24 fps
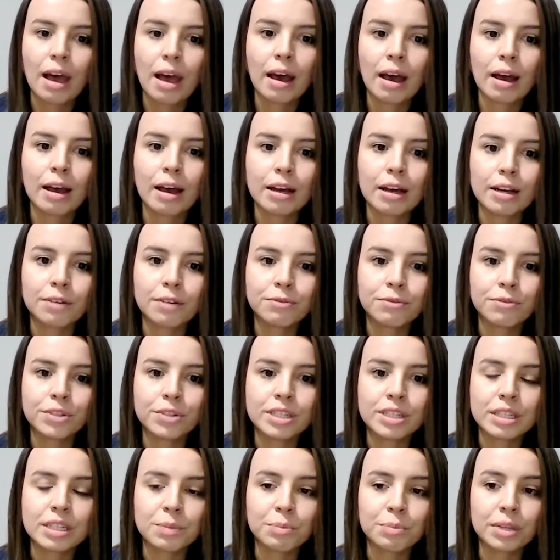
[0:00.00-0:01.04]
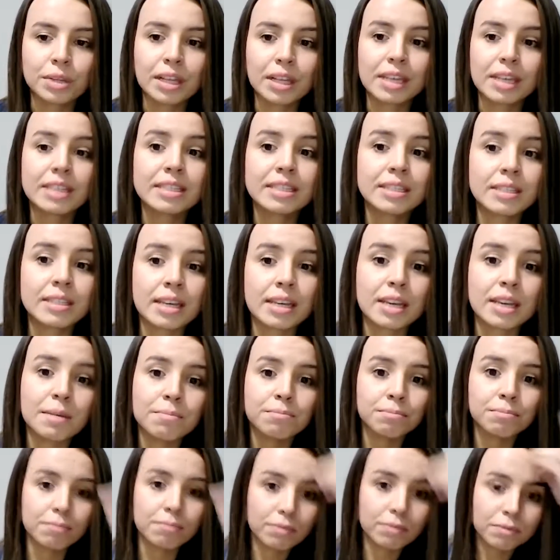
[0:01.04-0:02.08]
For example, I can say
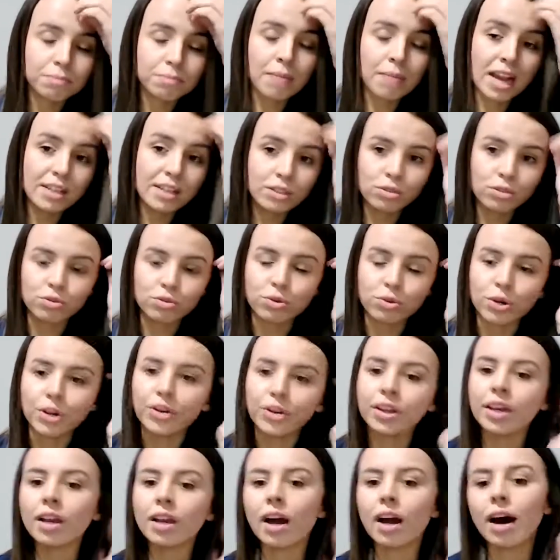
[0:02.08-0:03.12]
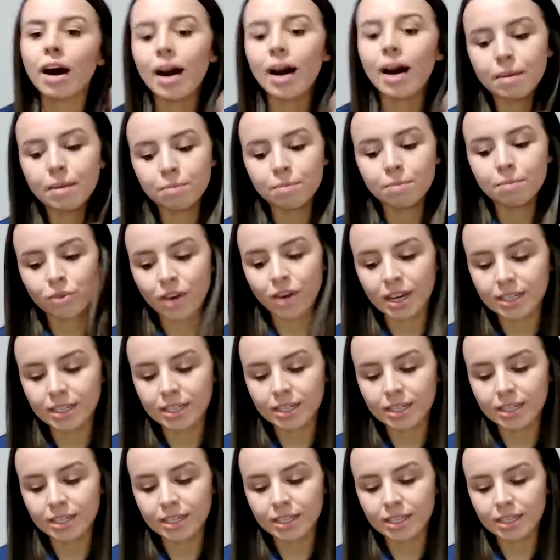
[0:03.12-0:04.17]
my story, I'm
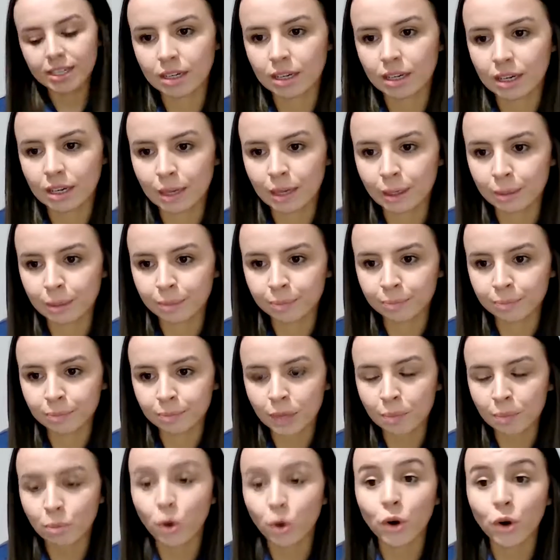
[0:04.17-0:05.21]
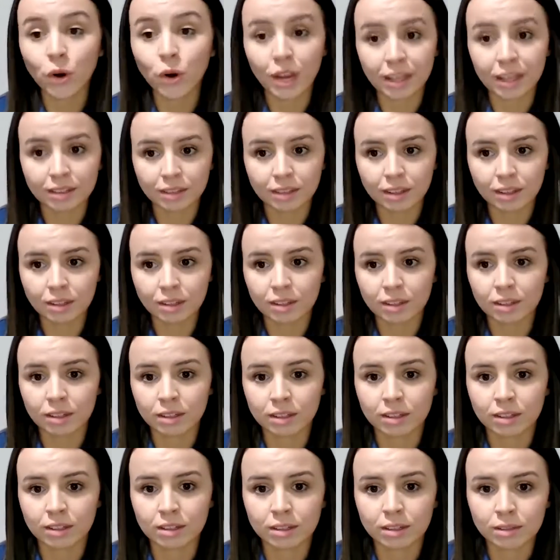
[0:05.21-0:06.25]
raised in a monoethnic
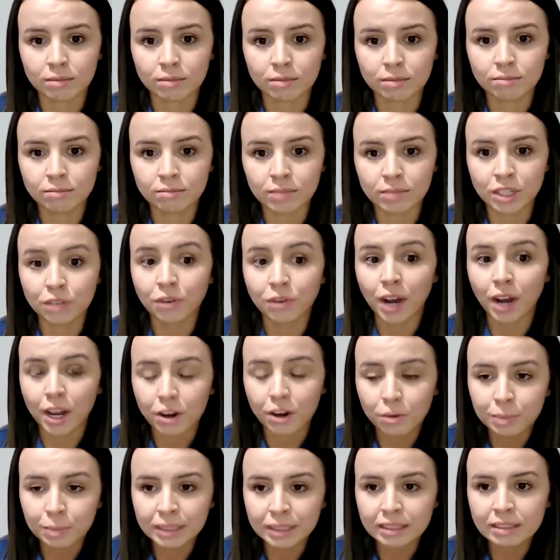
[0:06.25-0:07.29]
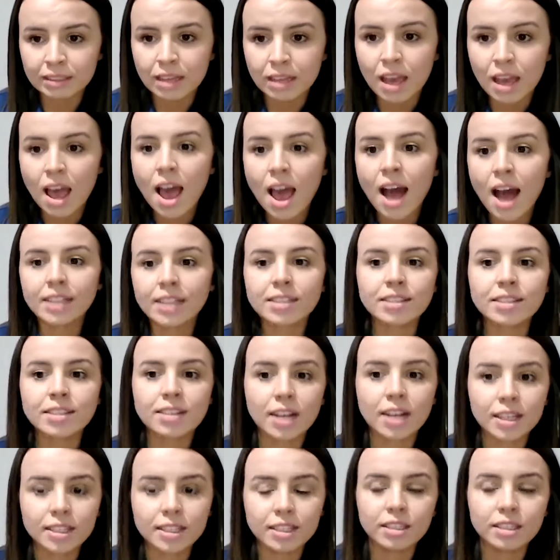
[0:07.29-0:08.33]
environment. I
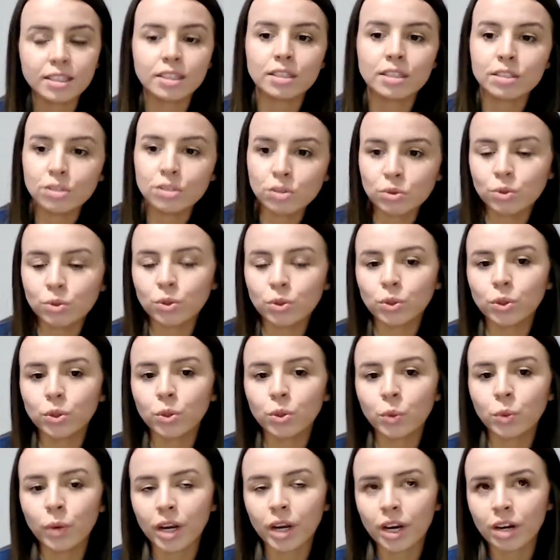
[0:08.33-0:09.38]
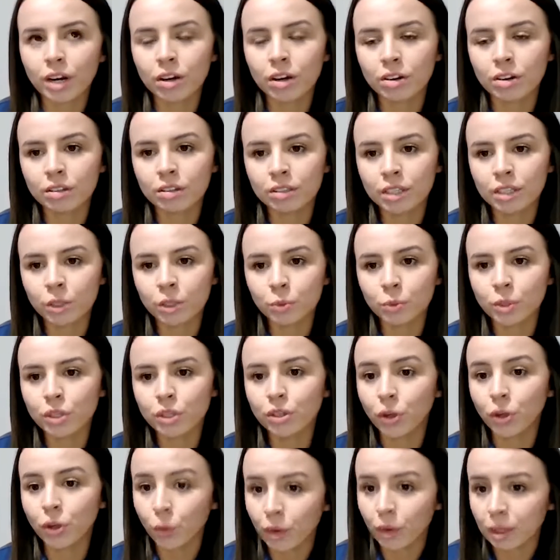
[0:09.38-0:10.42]
studied in a school where there were
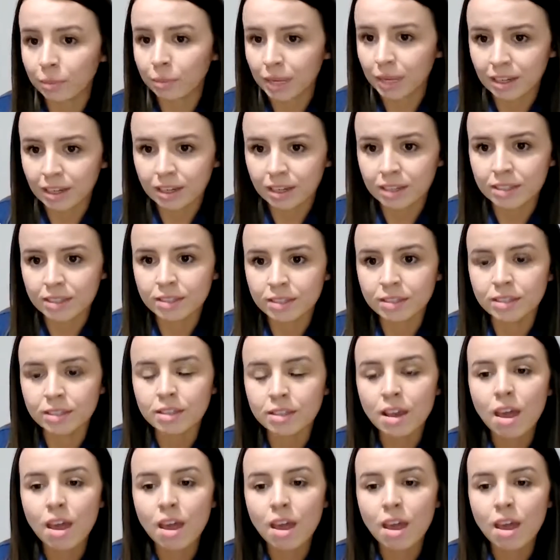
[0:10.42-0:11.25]
no Albanians.